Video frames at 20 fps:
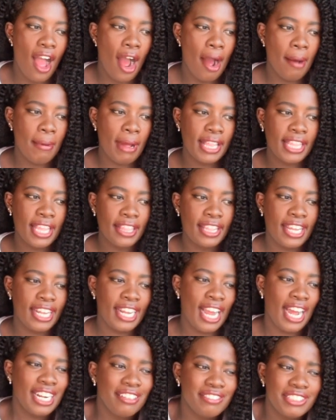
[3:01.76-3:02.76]
um, and then they
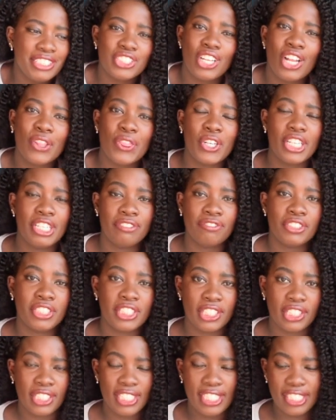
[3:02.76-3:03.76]
kind of insult their
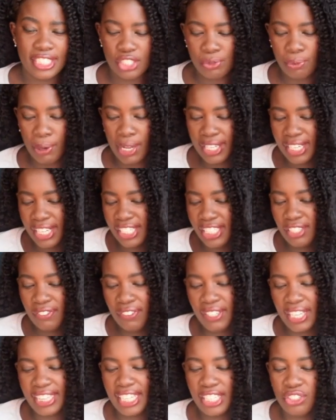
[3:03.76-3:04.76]
infertility as well. And I just
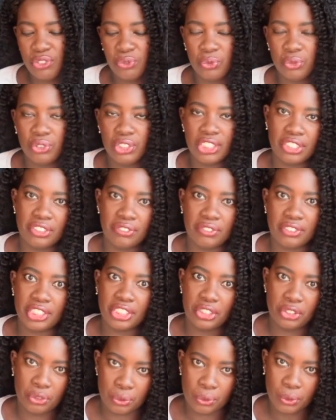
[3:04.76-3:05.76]
feel like that's really,
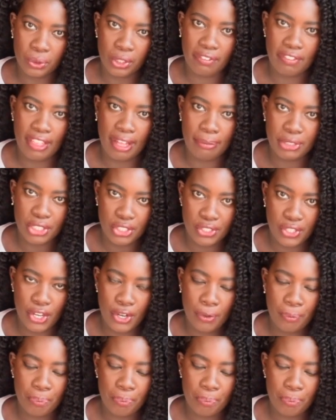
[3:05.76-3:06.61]
really cruel of them to do.